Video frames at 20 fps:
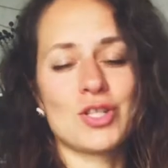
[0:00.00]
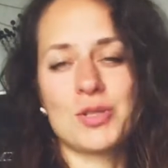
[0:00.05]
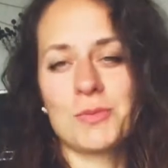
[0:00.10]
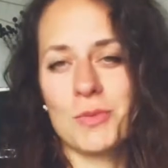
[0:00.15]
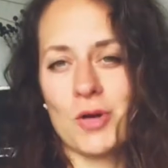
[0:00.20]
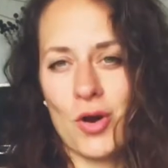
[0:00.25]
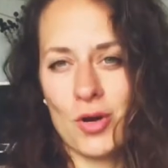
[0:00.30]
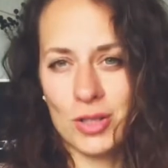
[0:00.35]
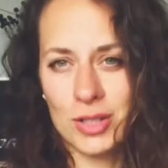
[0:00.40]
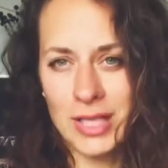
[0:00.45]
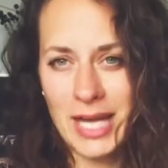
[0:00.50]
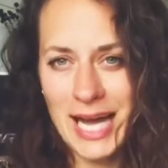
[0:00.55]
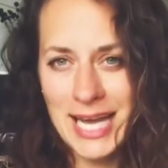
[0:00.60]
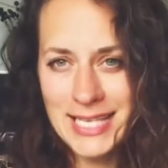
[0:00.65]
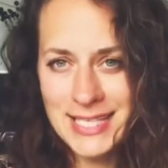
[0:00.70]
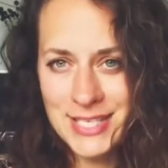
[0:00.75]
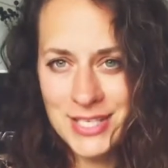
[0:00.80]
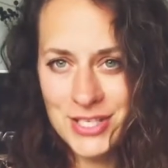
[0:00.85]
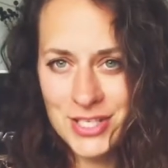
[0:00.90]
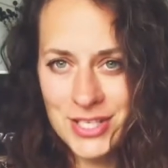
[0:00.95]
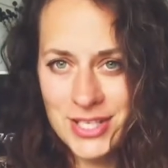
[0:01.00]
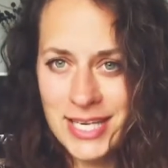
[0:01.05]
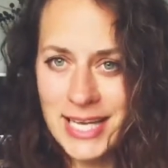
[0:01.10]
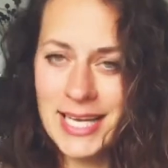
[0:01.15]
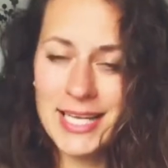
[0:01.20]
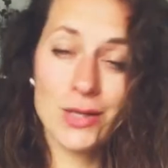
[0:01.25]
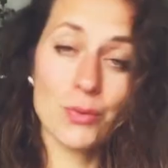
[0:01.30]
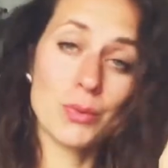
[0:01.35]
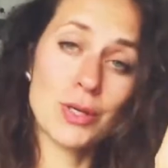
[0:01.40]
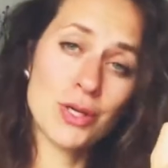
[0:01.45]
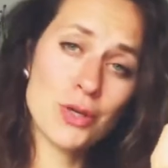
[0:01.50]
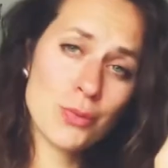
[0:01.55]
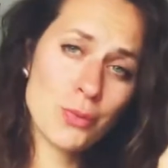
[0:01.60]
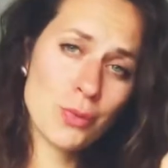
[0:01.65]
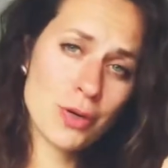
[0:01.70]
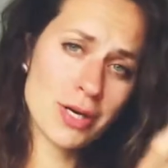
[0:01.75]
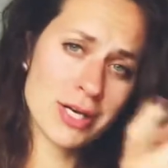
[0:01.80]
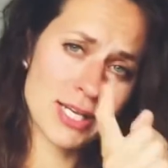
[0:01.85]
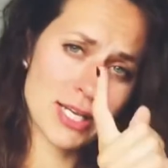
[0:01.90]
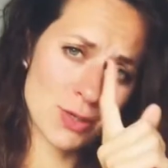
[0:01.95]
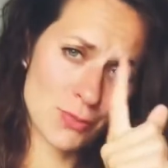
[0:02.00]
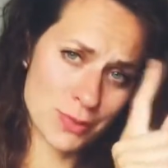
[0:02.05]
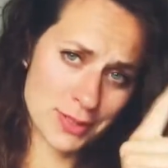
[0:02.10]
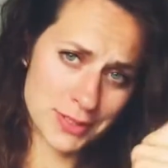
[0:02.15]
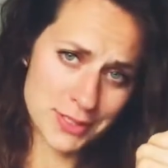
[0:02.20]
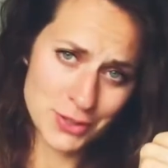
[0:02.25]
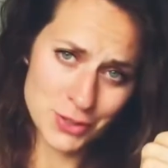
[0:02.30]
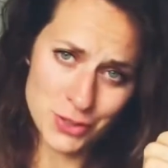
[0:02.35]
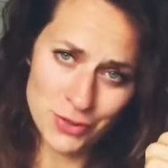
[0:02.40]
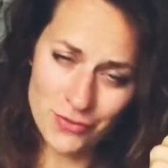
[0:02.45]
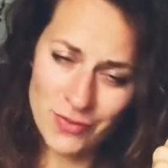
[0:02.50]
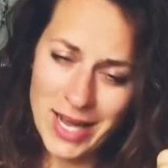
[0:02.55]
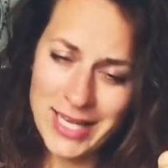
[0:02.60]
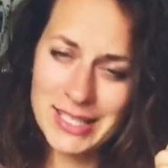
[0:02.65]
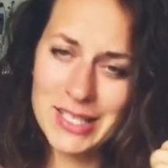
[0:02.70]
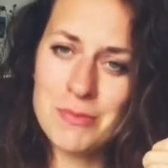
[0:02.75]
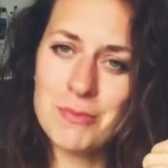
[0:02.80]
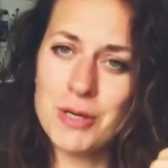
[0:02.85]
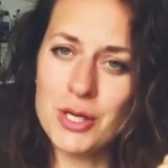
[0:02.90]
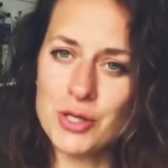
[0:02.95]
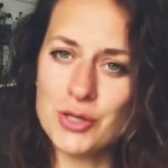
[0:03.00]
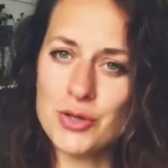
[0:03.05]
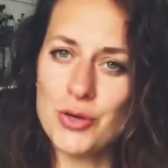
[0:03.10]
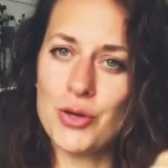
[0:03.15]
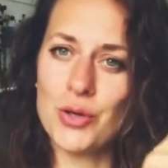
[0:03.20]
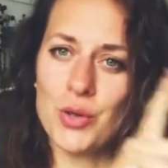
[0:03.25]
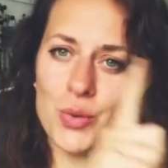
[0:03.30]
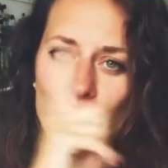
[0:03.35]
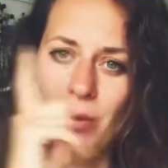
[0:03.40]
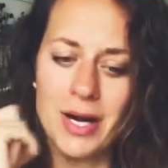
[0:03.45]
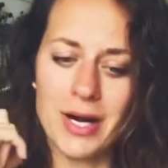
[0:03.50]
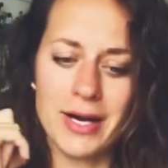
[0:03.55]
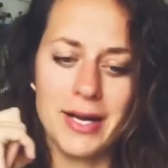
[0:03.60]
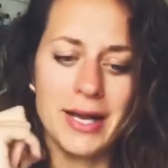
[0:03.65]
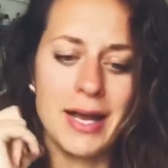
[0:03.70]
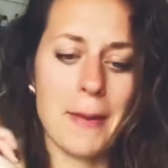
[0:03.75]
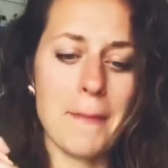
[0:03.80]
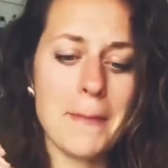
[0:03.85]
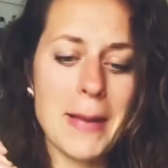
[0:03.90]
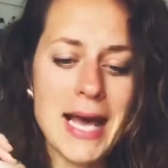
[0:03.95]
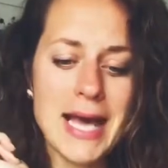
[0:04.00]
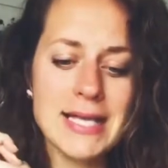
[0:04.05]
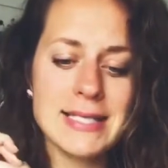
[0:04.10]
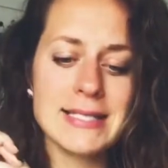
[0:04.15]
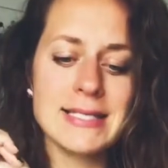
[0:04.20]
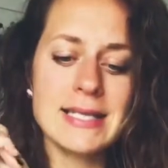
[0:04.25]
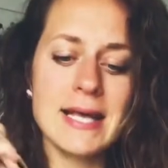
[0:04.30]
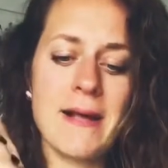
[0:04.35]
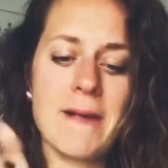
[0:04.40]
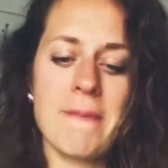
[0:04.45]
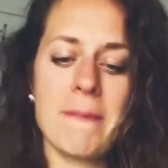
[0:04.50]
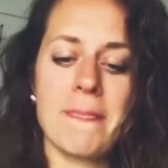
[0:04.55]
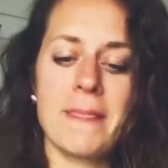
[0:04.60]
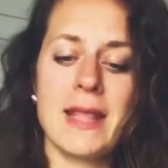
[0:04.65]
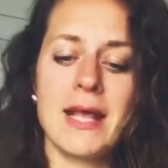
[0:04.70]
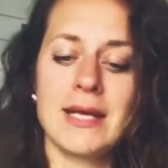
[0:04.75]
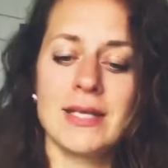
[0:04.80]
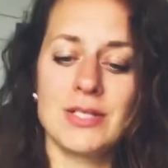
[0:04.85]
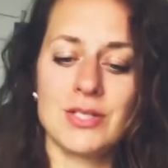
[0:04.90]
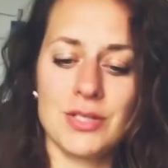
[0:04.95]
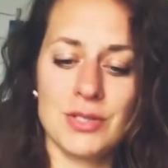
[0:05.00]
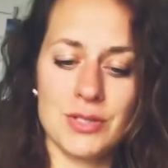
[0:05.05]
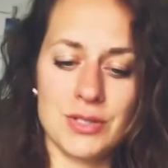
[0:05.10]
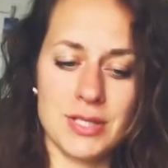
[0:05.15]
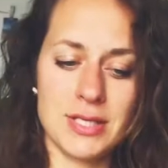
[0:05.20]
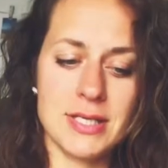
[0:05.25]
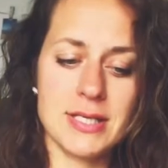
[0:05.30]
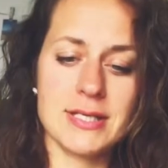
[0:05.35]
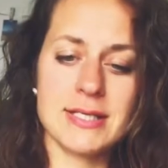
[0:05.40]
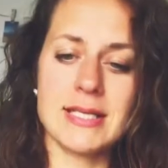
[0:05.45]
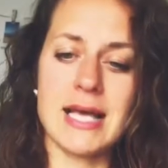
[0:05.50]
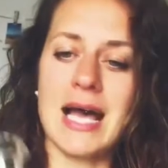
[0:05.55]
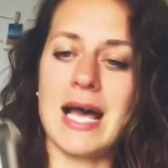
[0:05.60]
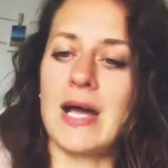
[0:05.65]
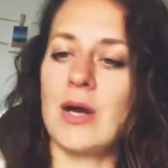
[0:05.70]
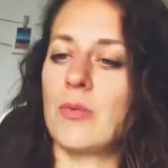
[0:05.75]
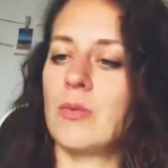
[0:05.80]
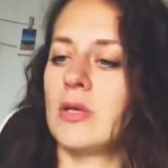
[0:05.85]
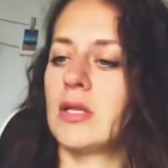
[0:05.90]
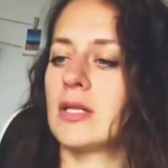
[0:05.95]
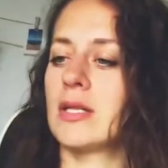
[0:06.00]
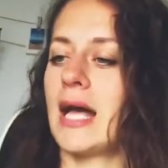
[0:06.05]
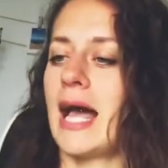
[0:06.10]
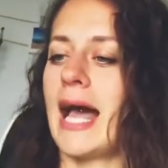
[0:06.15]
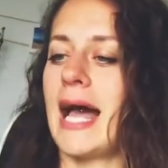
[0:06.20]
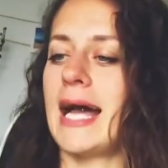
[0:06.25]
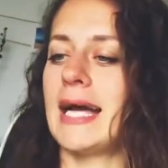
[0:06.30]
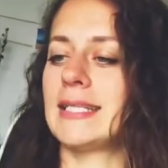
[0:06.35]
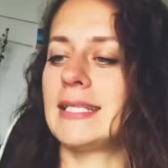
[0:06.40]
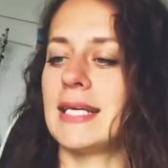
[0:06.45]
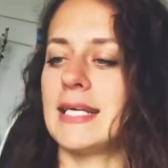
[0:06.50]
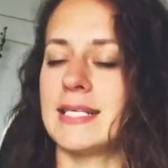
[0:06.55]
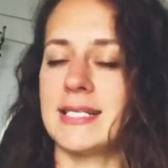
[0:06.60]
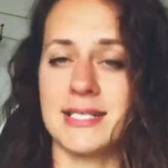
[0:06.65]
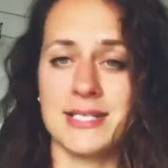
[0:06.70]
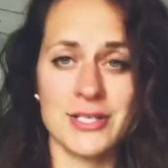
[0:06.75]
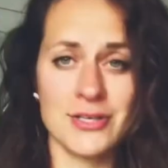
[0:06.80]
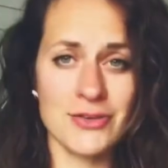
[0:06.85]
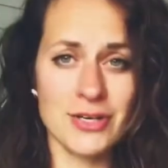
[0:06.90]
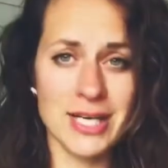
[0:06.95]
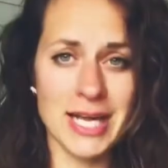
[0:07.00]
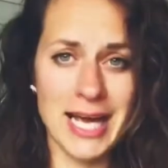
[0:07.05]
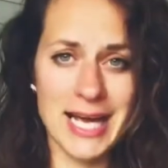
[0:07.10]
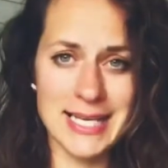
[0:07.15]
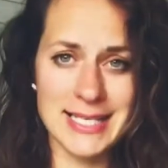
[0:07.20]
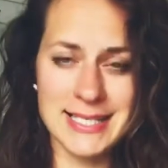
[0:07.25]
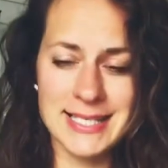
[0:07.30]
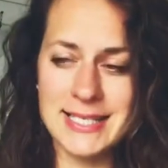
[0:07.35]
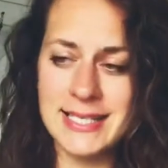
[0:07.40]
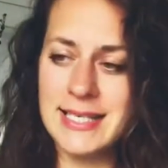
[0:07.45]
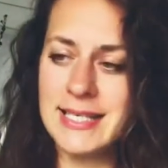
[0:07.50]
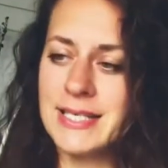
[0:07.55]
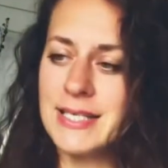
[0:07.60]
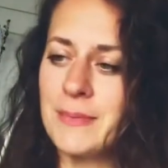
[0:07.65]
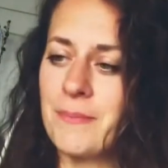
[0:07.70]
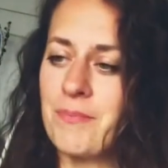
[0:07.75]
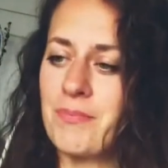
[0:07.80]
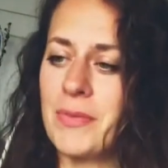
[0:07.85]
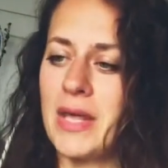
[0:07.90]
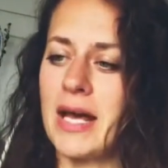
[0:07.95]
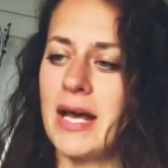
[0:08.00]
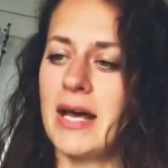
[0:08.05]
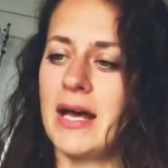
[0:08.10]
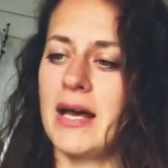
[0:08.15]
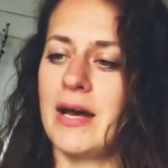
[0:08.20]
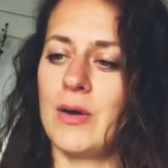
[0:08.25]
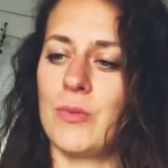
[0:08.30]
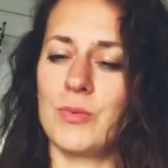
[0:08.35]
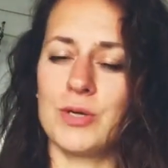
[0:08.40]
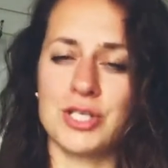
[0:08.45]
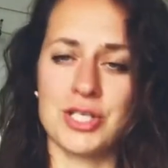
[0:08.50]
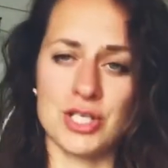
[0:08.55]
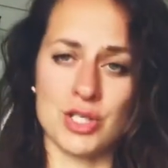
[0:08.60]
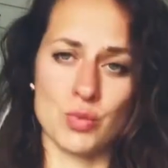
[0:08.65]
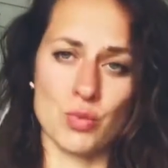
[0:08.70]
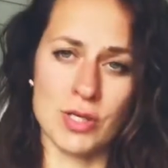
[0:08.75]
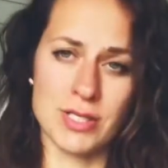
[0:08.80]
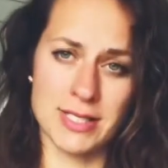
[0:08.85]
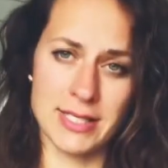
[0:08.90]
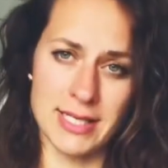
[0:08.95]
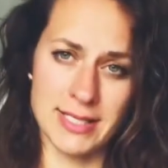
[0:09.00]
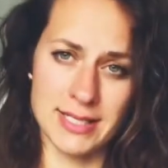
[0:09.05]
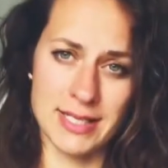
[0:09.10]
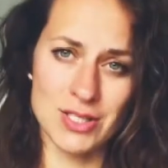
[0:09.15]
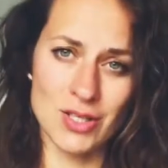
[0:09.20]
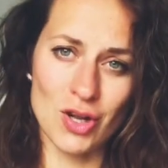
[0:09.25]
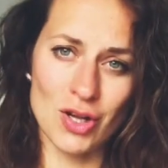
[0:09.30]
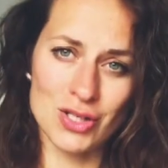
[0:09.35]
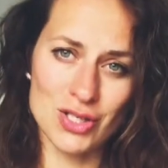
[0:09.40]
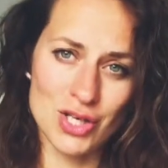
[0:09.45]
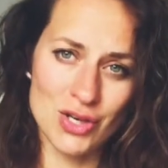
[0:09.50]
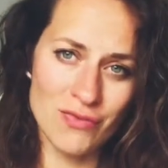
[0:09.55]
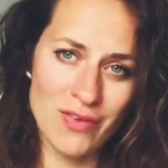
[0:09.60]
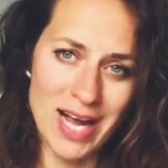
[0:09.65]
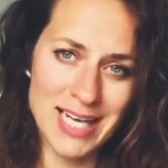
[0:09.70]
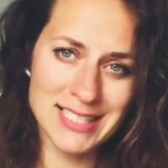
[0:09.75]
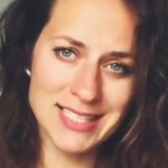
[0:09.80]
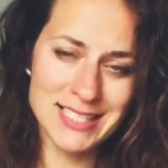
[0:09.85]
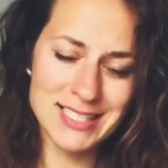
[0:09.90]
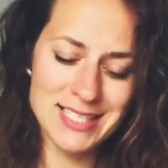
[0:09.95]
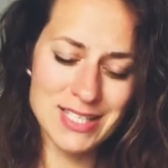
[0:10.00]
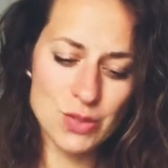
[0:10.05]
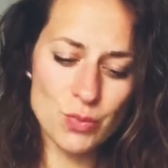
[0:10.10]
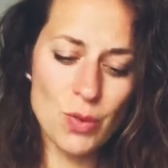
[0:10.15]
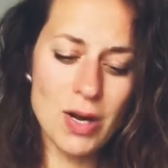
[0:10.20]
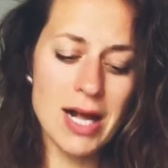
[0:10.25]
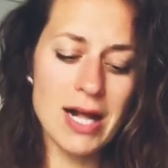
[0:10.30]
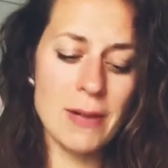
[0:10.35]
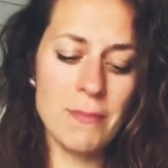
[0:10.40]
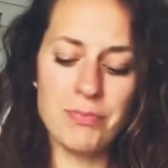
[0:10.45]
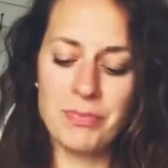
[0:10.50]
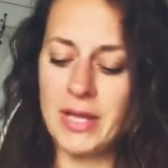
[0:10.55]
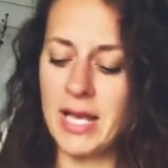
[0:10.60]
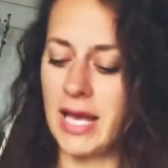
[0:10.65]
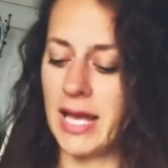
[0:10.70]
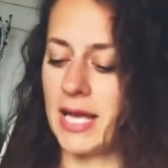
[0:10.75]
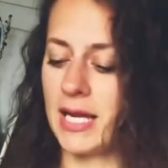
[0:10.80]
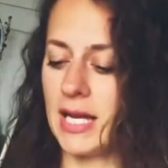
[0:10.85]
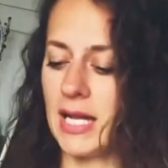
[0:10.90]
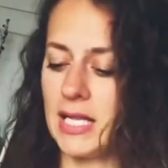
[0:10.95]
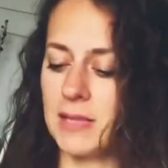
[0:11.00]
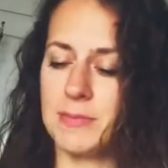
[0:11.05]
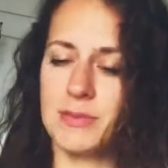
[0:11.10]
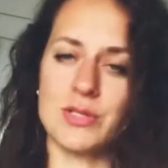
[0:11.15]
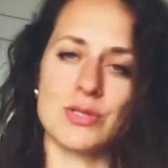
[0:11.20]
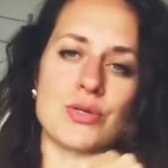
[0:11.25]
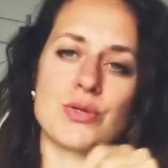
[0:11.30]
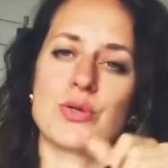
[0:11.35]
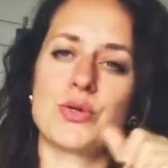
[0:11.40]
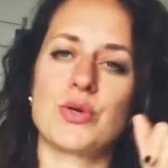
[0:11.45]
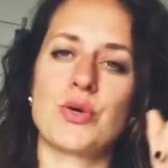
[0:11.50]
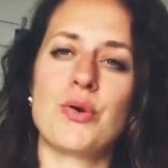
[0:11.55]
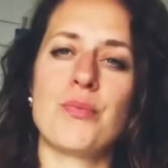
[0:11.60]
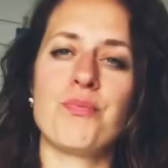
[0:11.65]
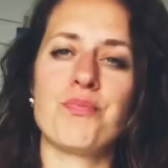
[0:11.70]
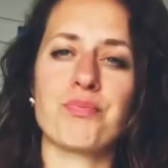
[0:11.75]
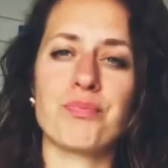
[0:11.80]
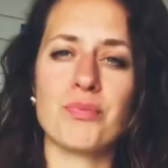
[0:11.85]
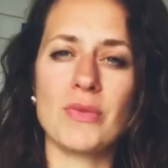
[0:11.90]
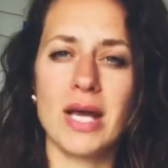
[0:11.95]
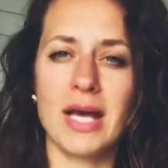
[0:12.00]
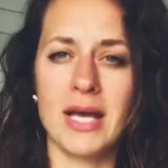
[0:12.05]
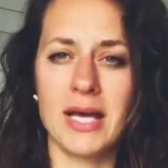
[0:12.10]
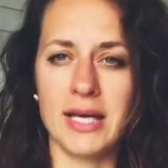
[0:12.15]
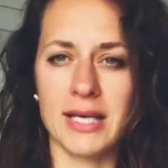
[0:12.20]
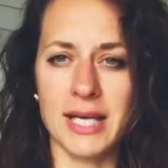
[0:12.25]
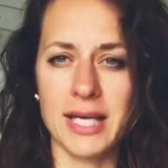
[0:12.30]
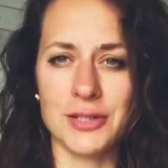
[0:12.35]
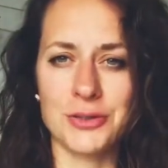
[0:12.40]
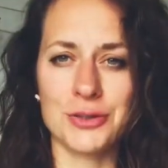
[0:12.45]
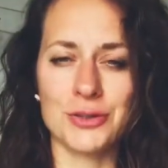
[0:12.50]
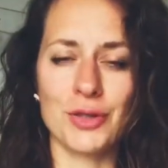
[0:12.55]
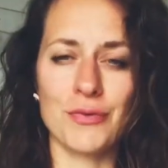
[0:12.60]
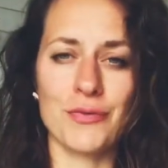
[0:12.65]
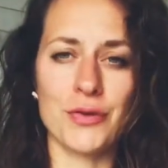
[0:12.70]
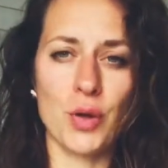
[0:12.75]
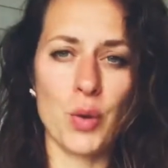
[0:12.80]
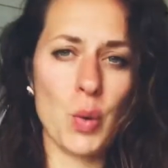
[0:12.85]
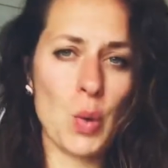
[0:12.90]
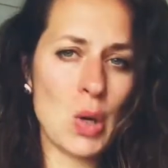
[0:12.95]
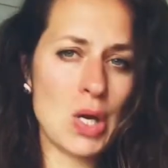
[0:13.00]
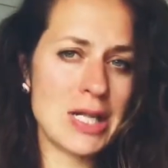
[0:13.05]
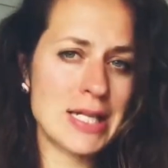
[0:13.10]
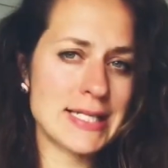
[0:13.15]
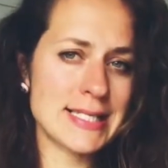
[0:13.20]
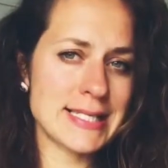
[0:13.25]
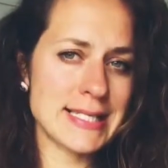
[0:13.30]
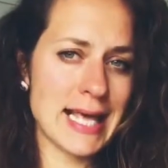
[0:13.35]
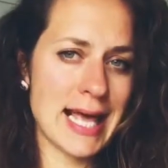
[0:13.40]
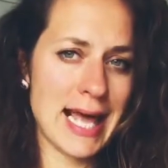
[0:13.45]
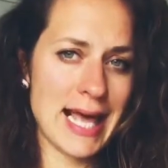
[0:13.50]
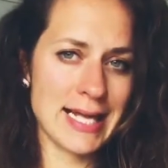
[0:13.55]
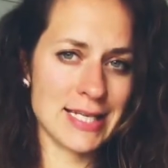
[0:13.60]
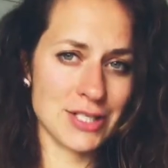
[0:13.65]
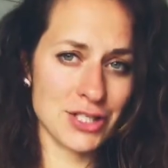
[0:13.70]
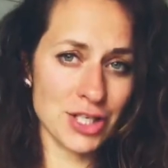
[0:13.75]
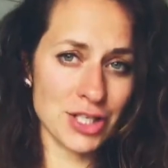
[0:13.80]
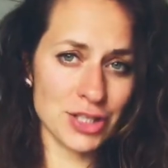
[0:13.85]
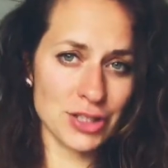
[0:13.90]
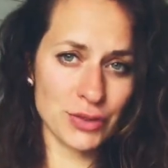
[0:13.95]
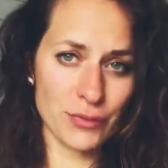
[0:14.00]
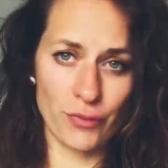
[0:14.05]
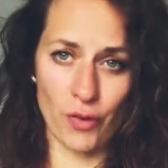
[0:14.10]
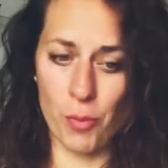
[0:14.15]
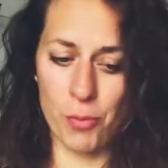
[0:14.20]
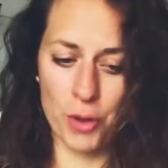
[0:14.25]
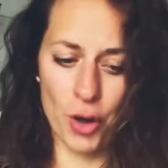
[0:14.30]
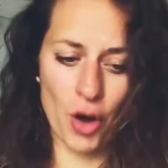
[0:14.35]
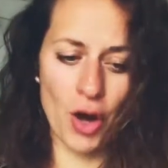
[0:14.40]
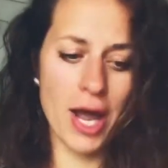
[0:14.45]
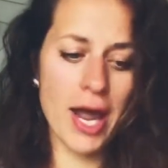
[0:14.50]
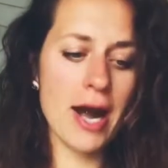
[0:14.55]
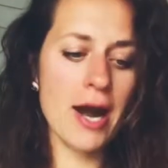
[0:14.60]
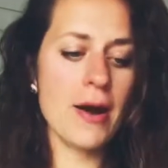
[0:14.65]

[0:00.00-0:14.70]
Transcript: cocoyl isethionate. When you're working with the surfactant, make sure you're wearing a mask. To this, I will add stearic acid, uh, which works as a solid surfactant as well. It helps to uh, get rid of the oils and dirt from your hair